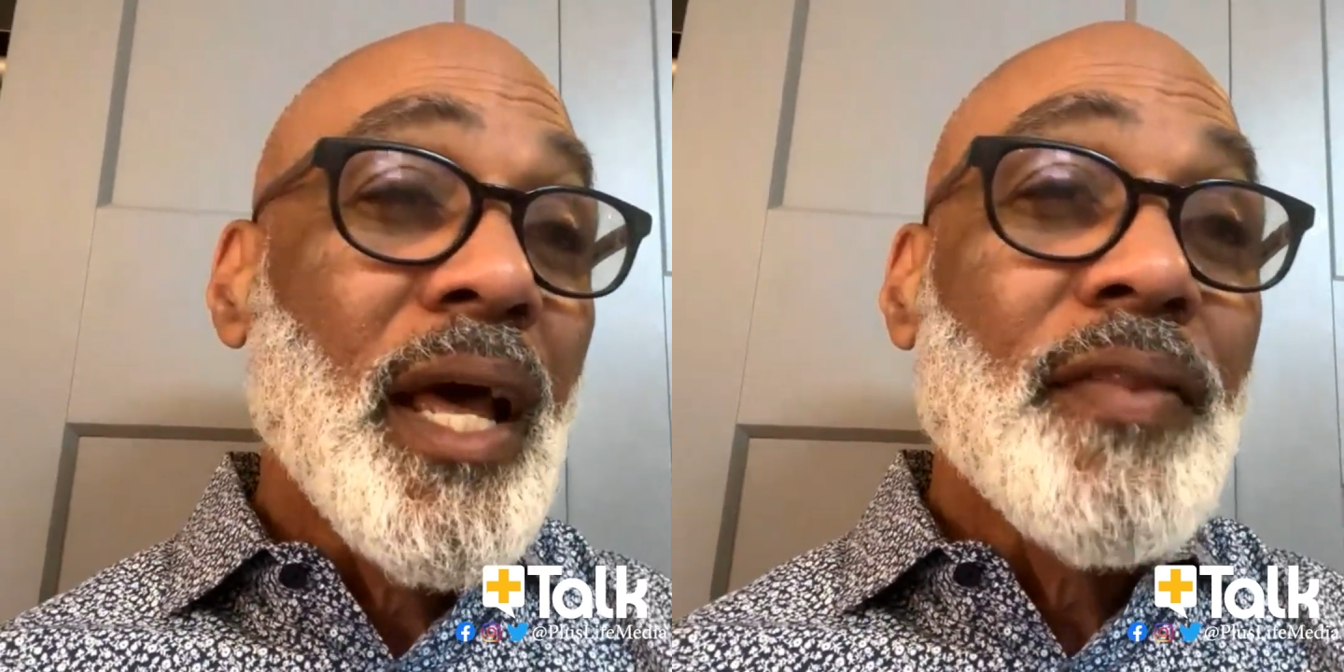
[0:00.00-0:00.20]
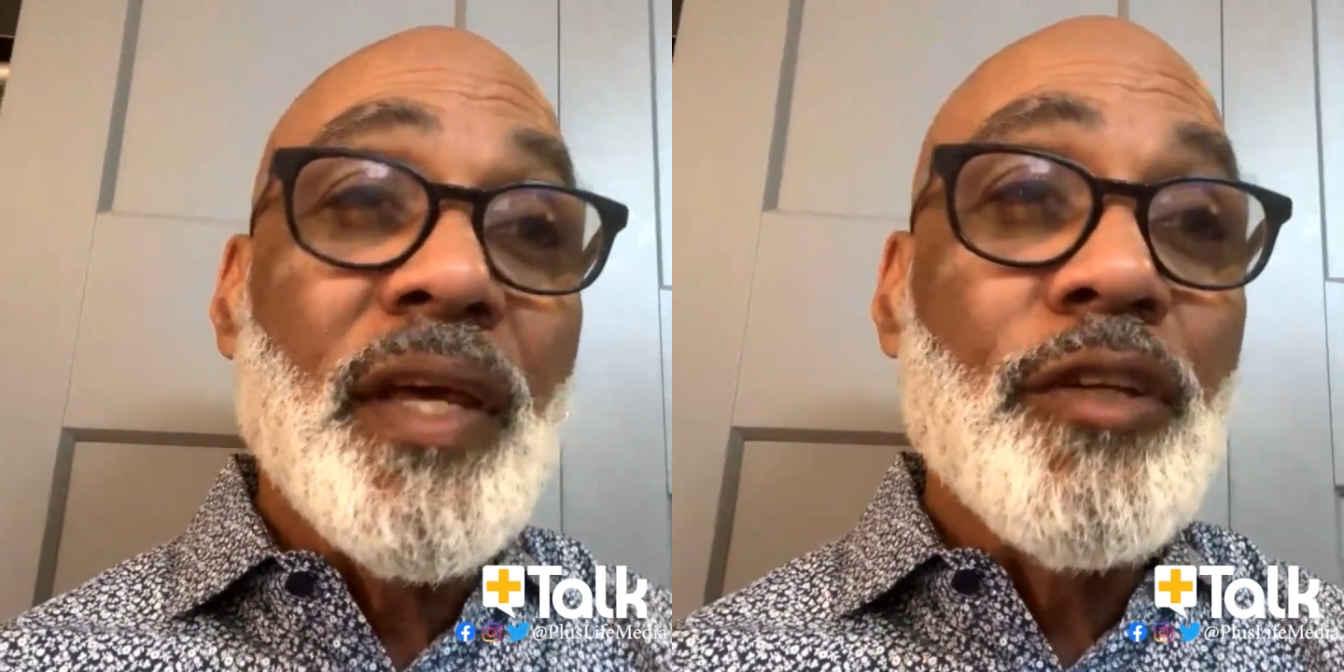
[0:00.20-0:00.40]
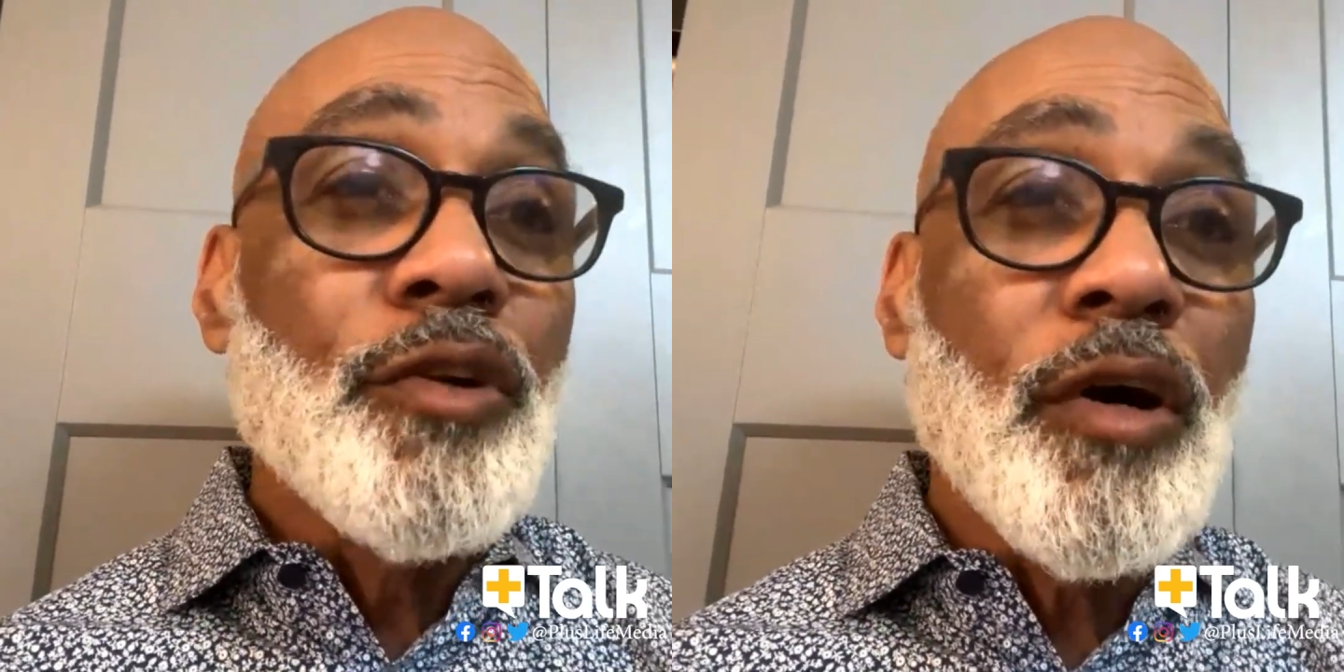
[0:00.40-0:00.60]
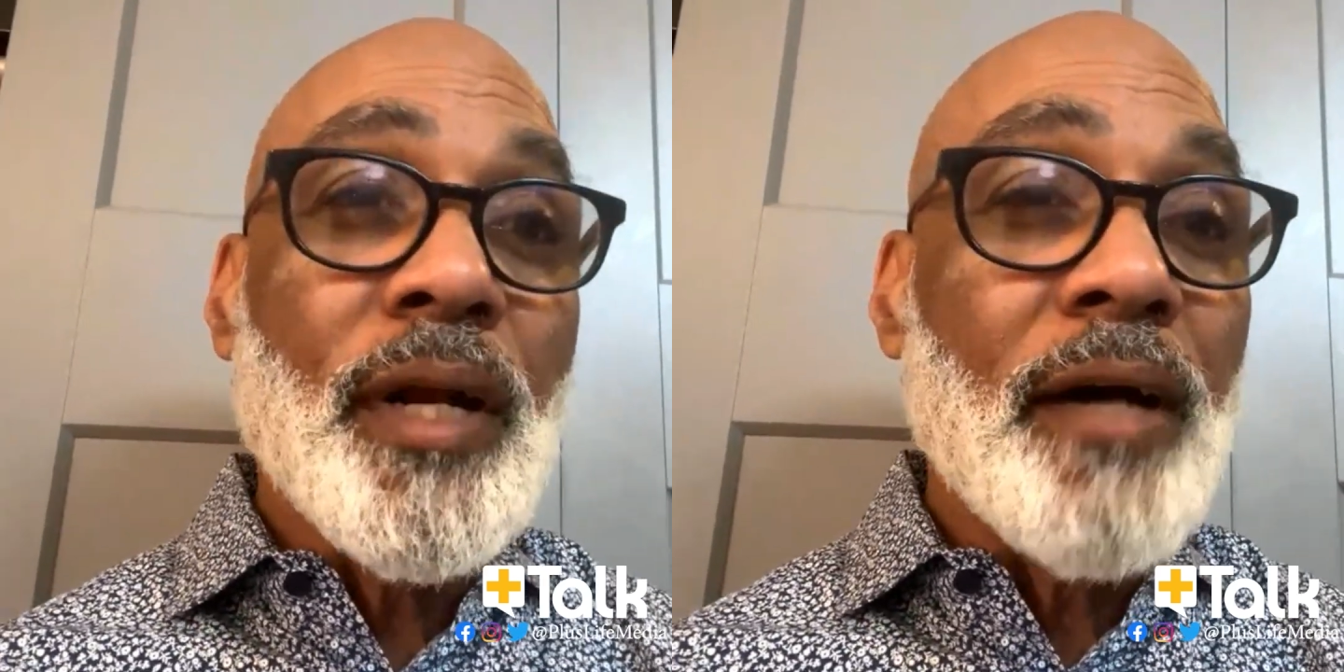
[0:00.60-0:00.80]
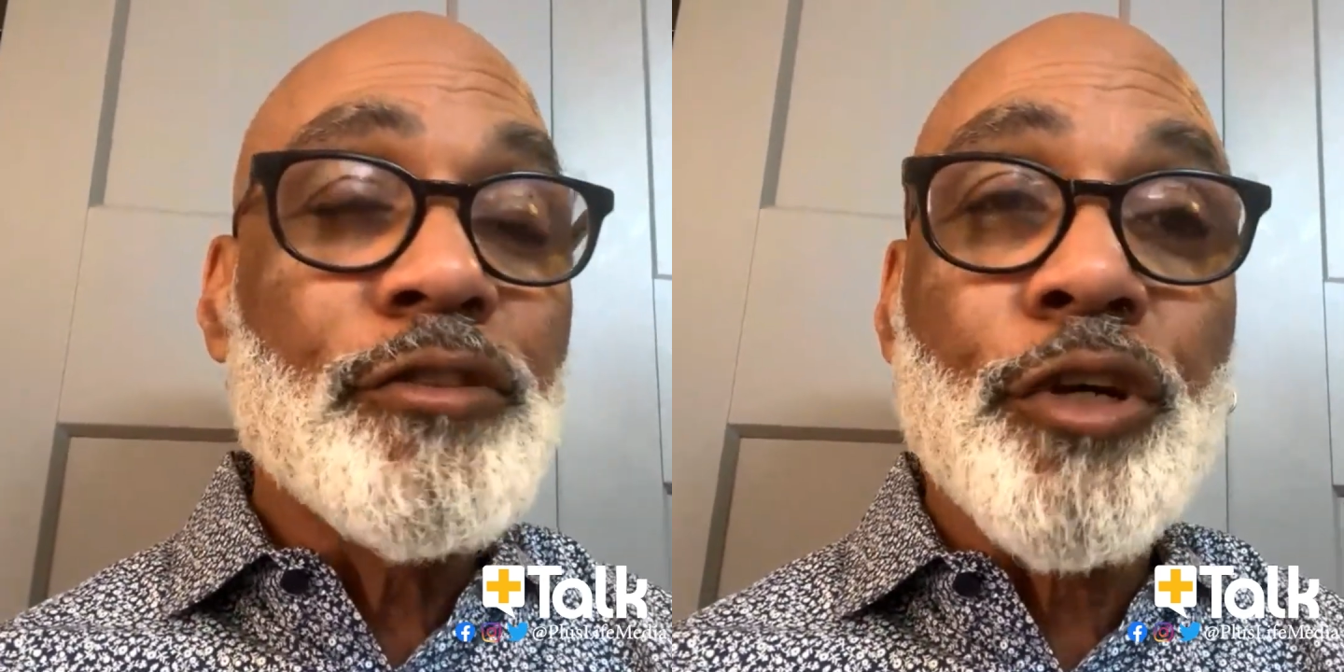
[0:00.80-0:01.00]
then you don't
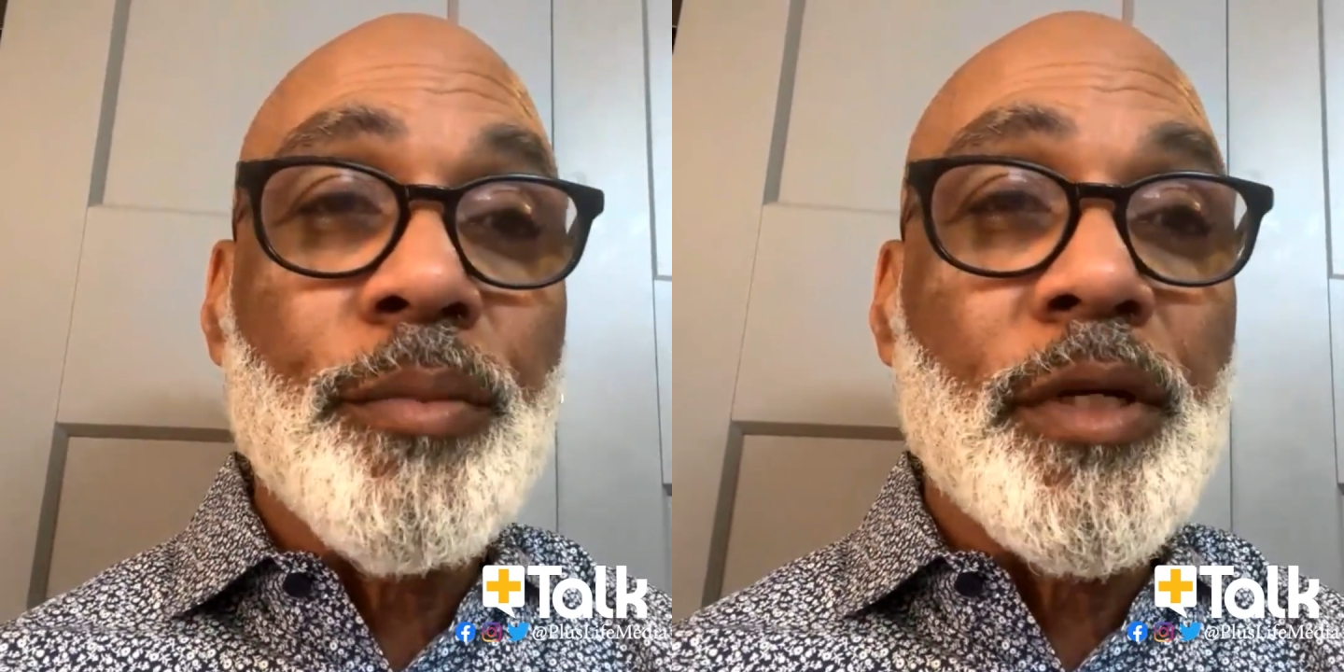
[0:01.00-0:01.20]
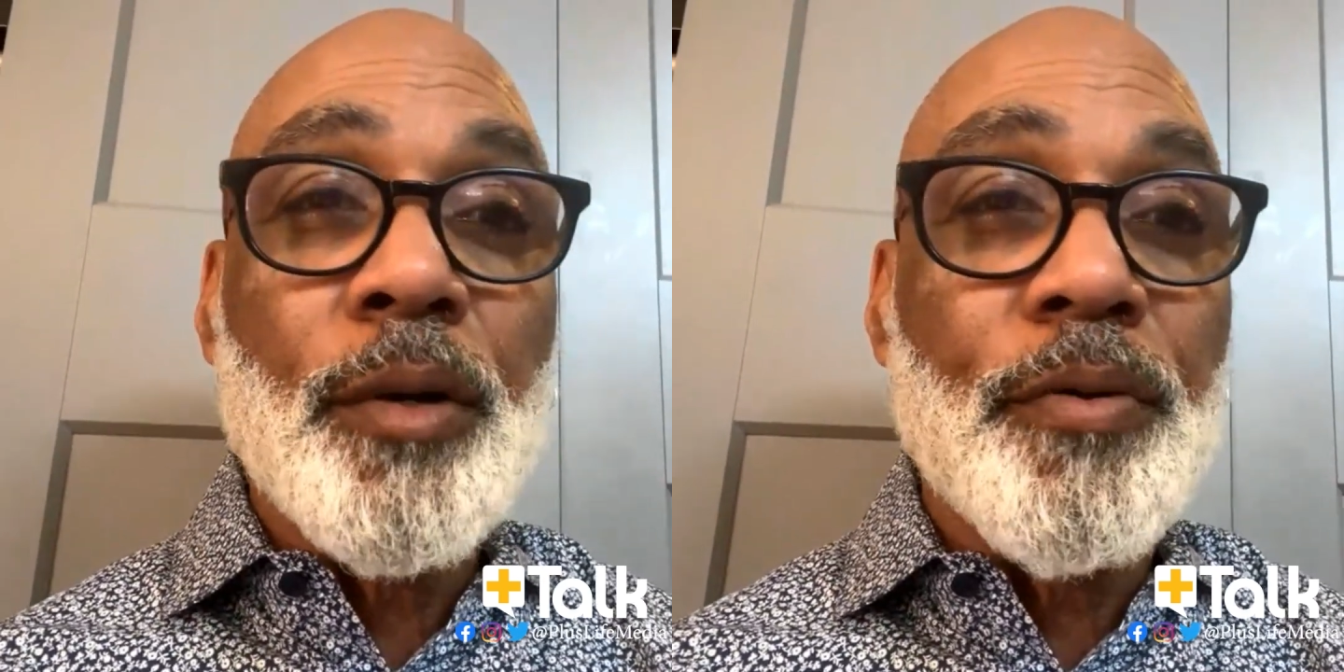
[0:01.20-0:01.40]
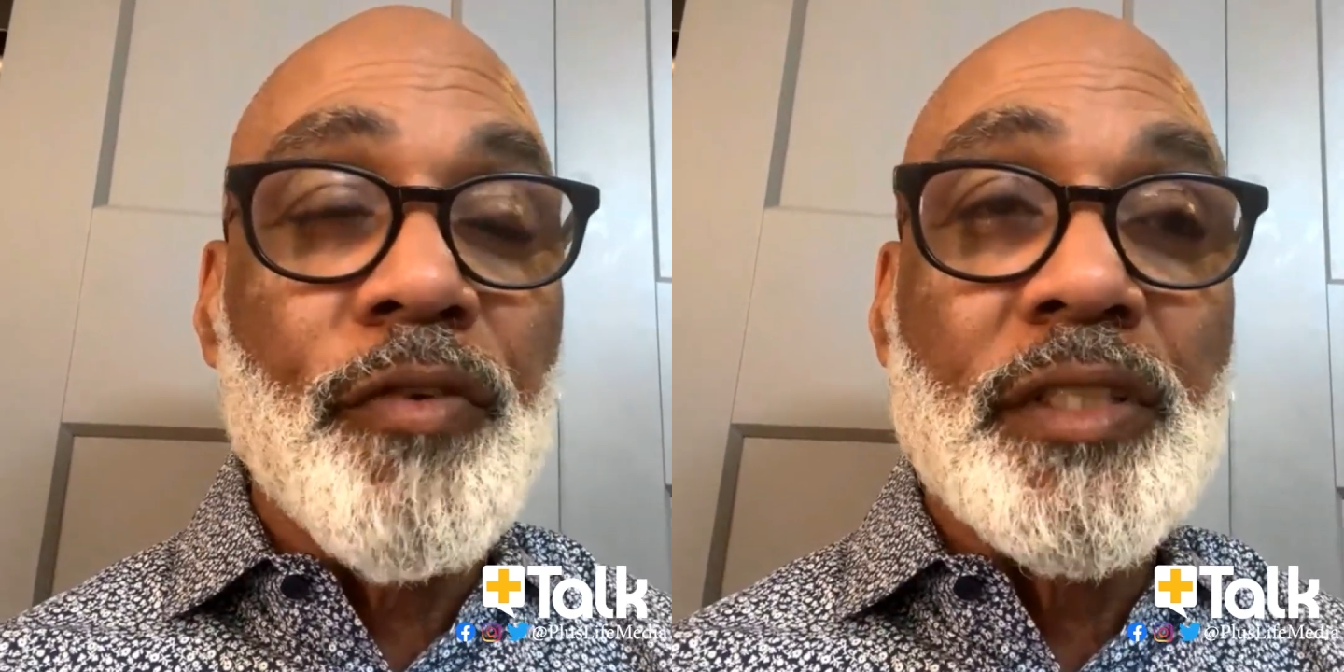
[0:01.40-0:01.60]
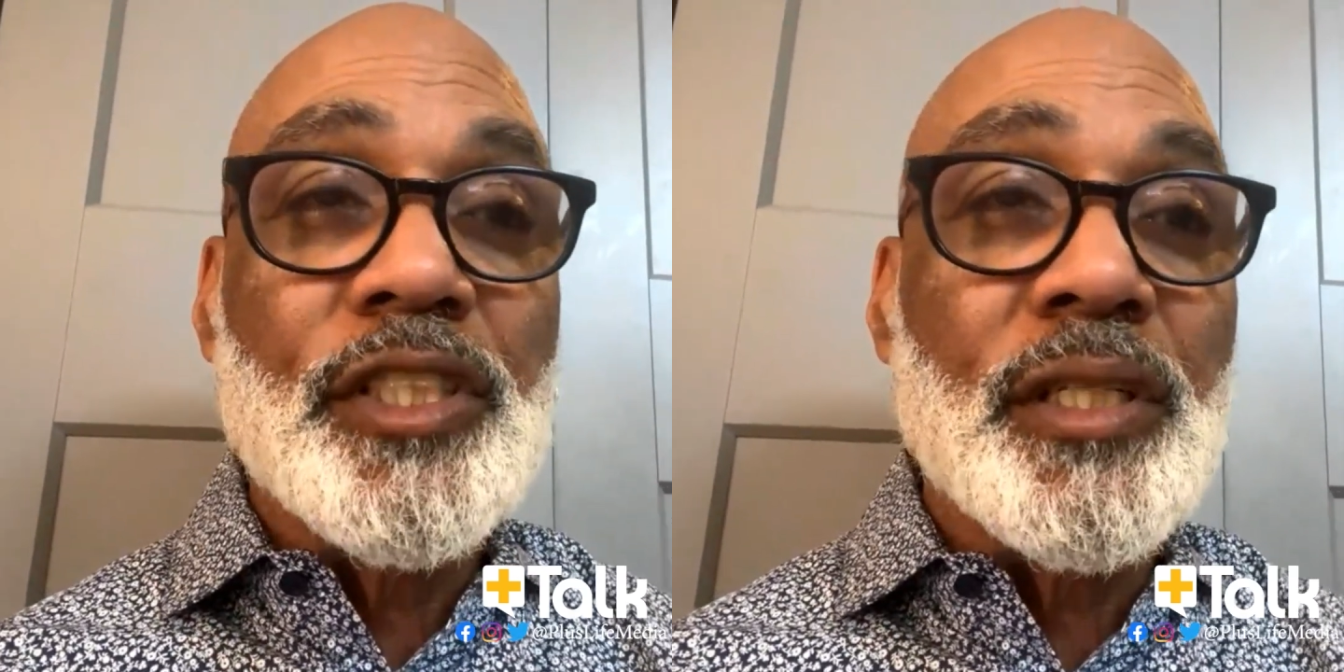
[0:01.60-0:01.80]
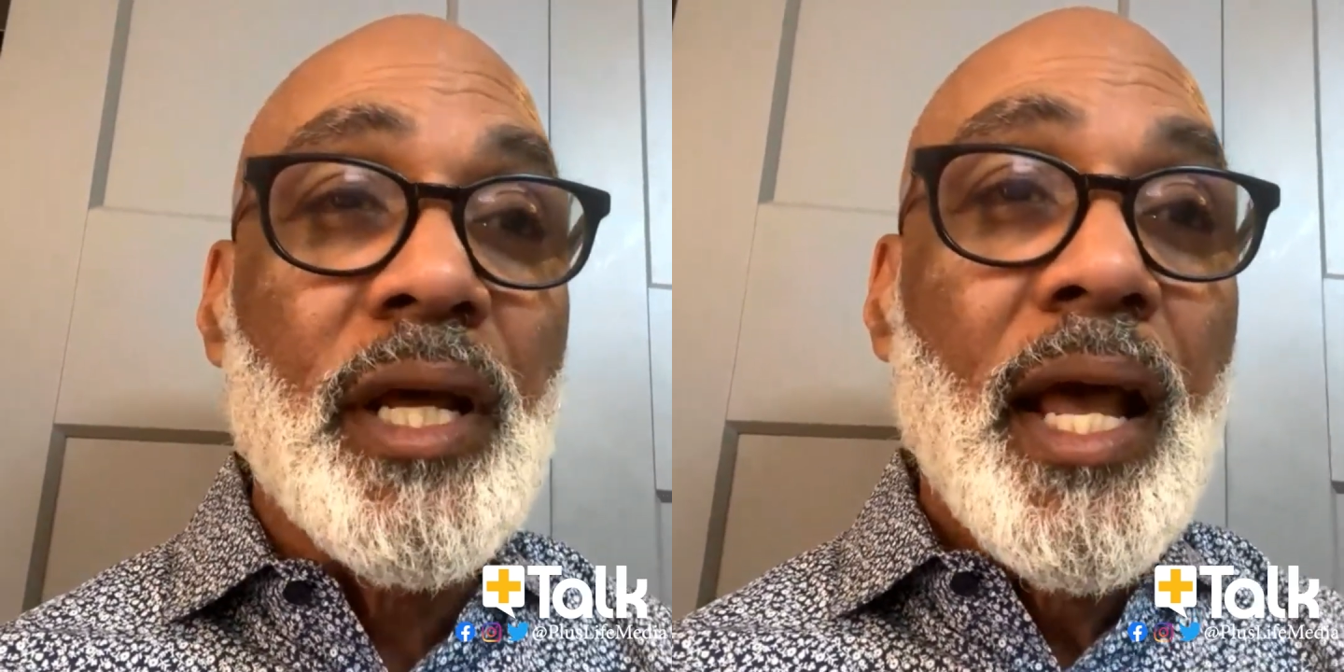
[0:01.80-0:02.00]
have treatment or
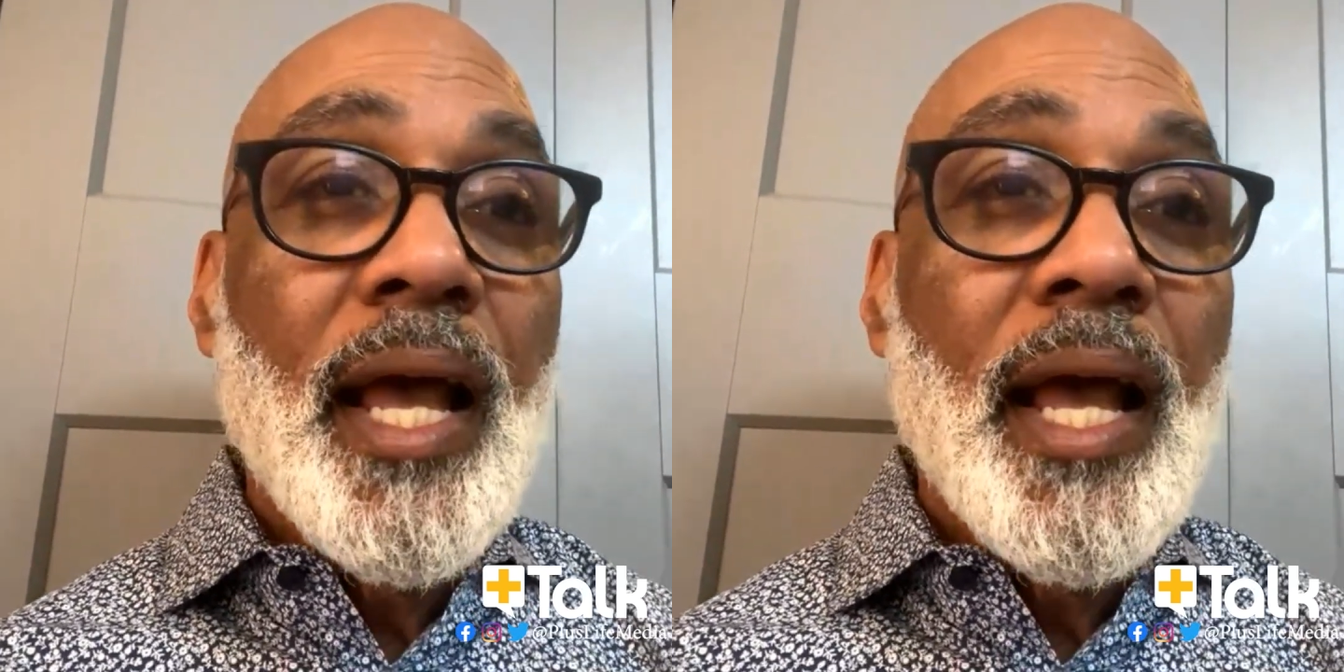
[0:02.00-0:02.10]
prevention.